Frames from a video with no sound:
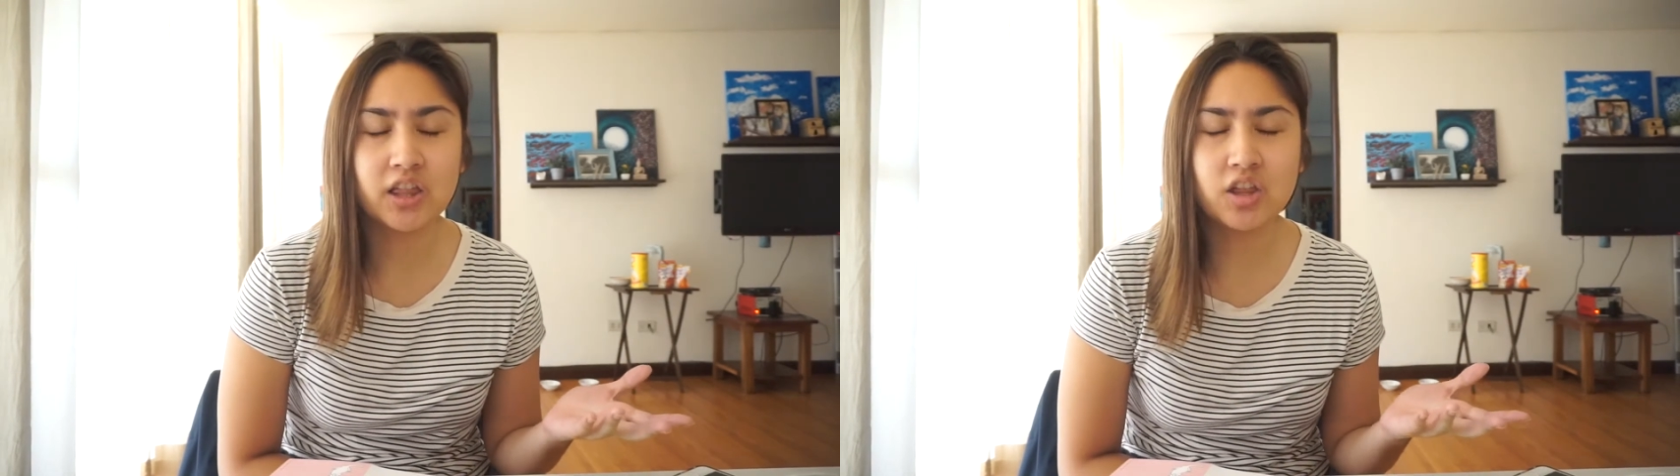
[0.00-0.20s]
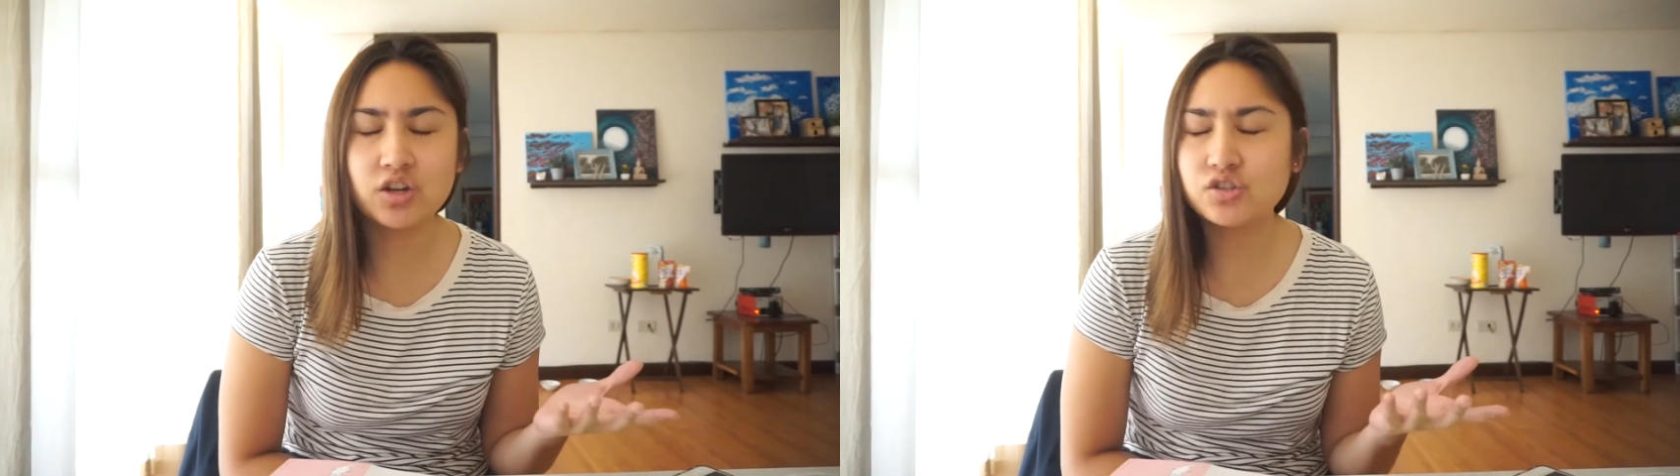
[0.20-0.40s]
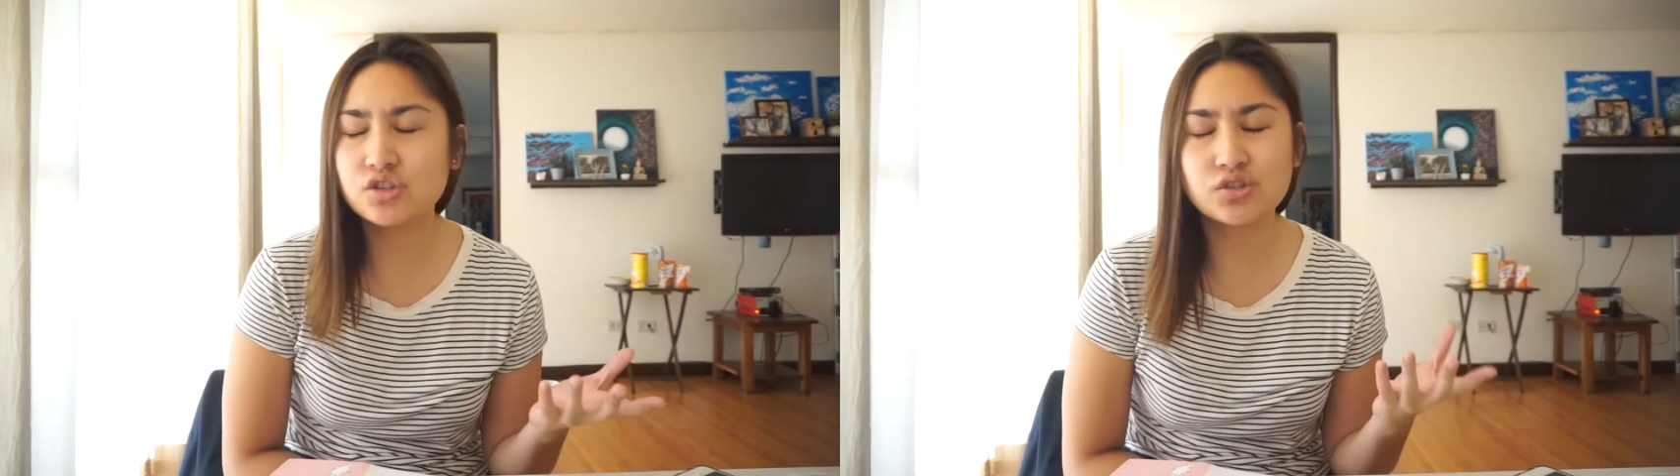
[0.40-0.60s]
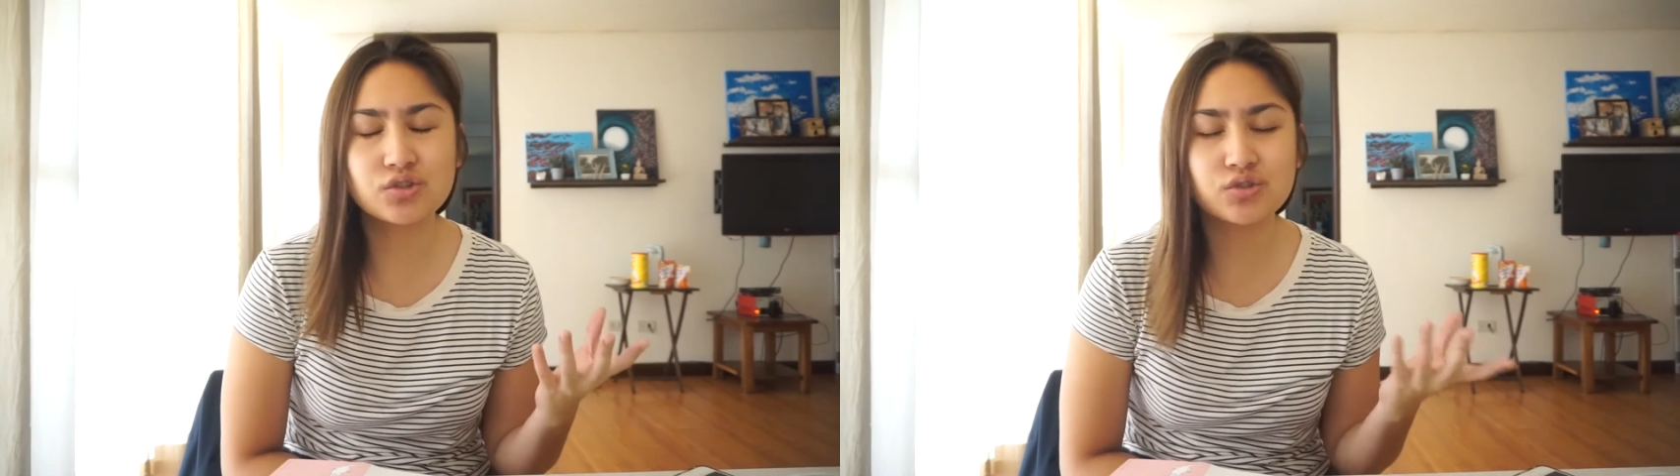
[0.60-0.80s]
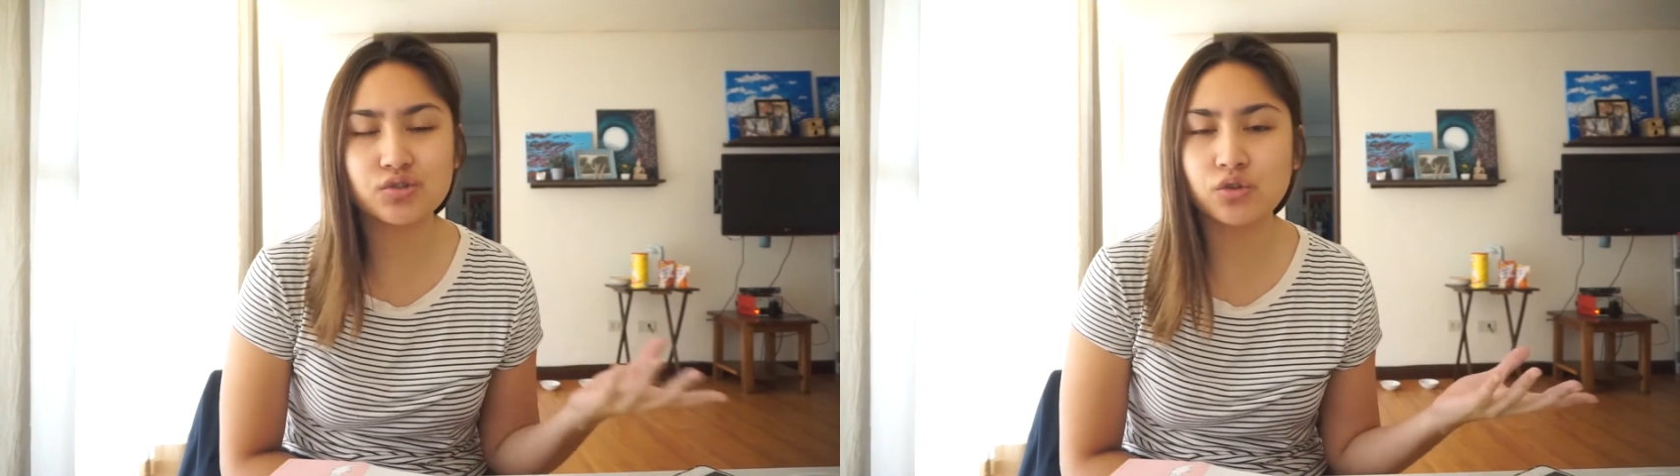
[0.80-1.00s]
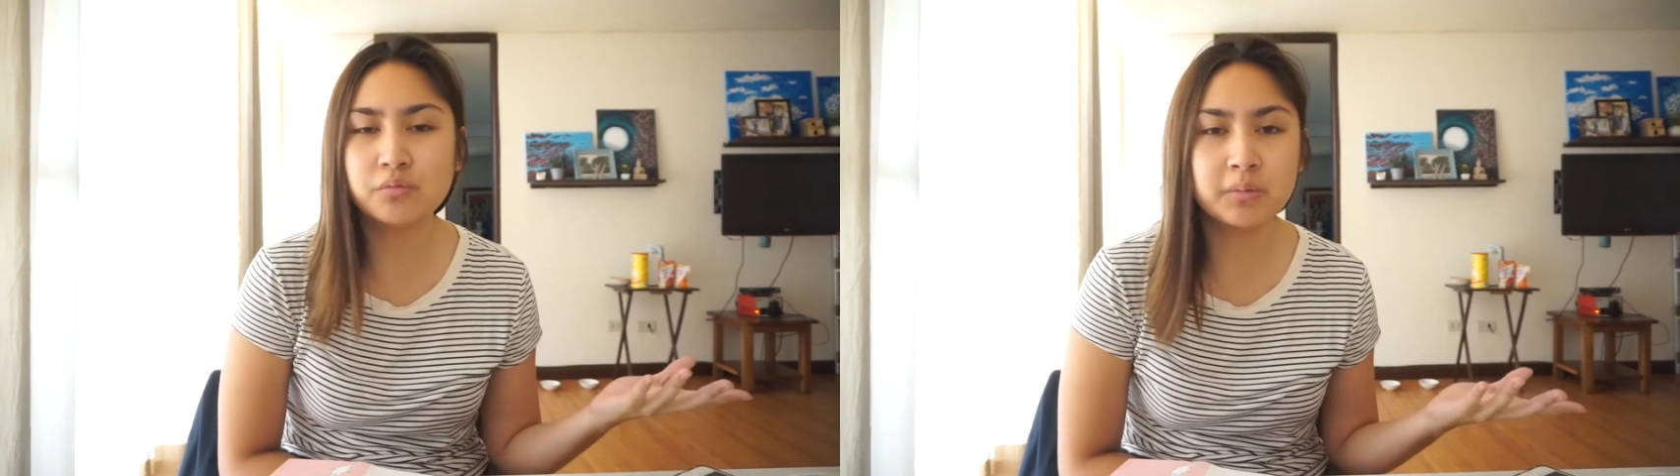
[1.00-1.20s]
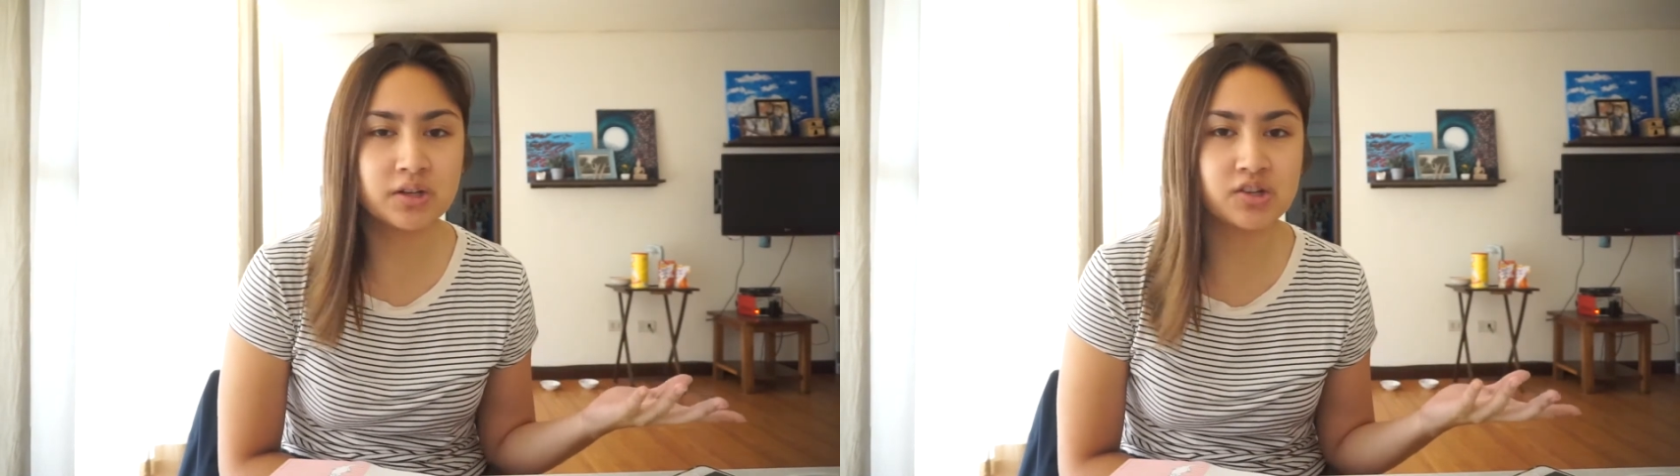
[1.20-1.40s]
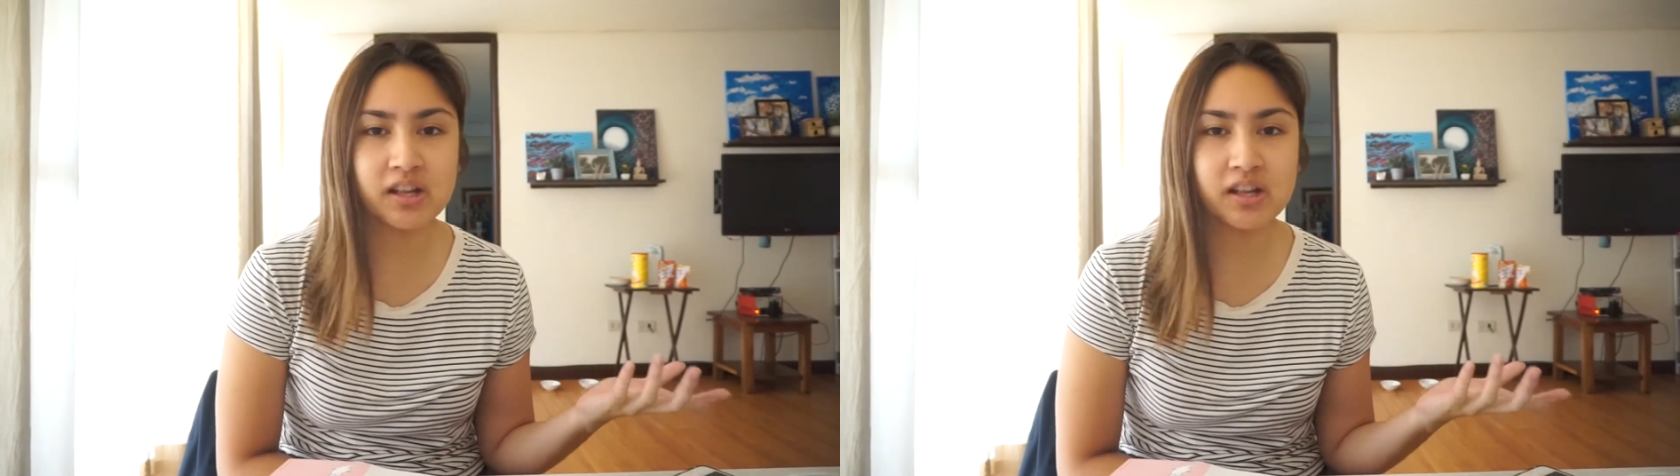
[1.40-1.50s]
there's just so much